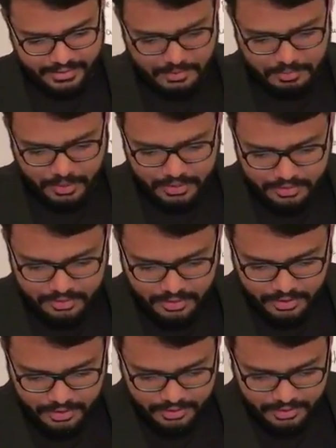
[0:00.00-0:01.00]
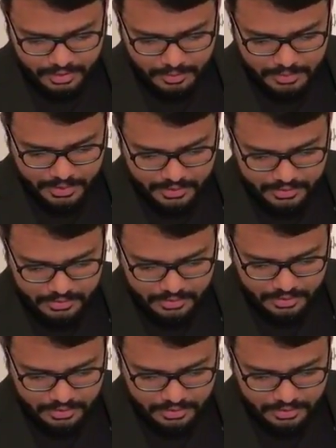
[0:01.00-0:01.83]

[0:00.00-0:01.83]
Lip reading: Parichai hepatitis A.